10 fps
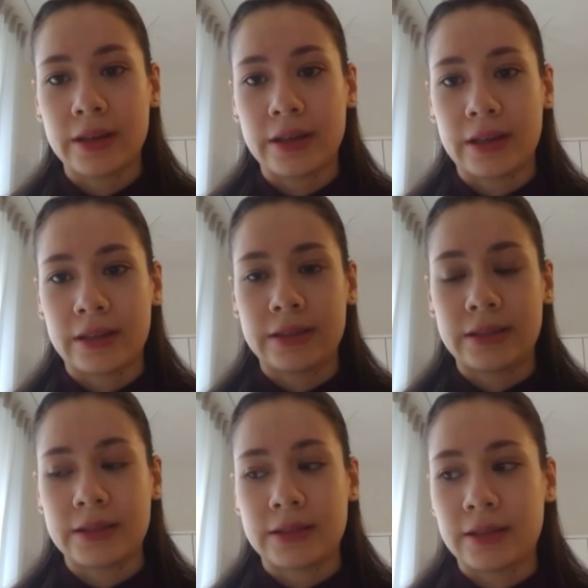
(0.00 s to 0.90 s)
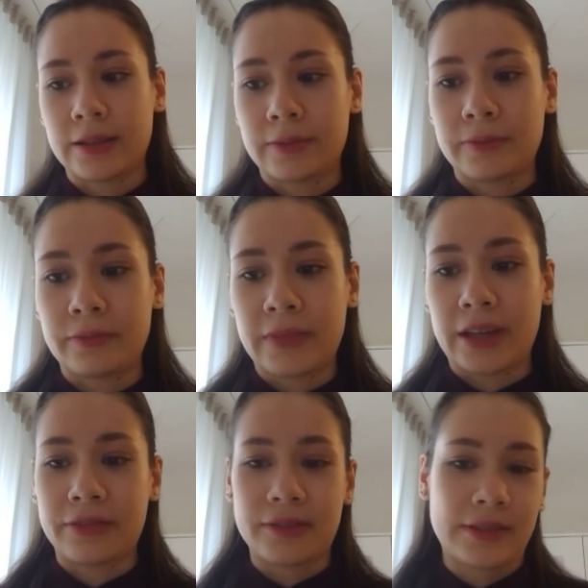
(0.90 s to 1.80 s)
And
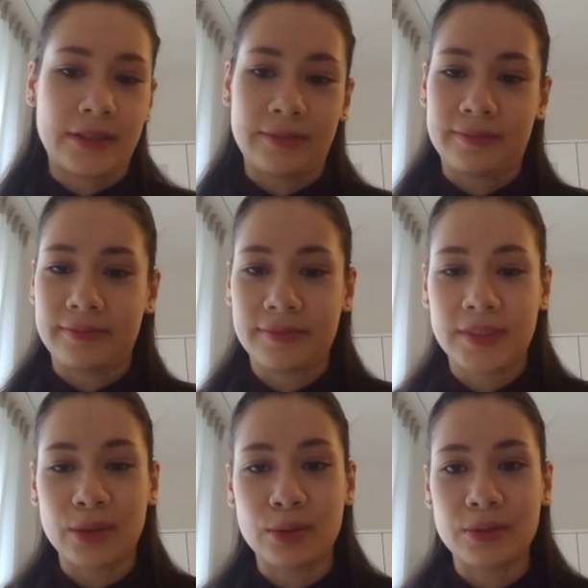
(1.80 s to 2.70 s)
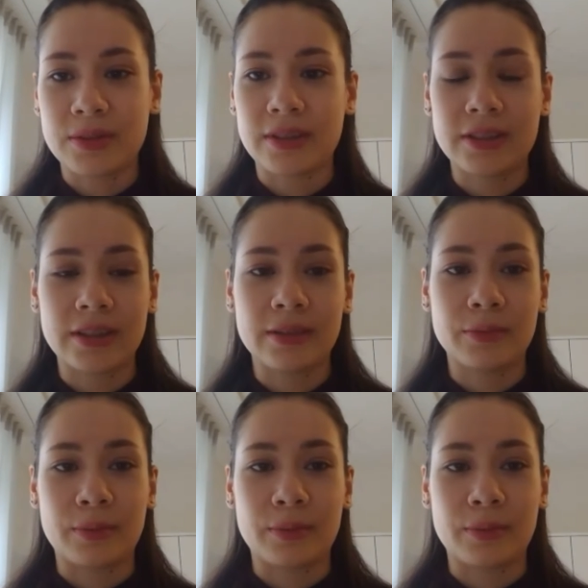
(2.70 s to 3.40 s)
after some Google searching,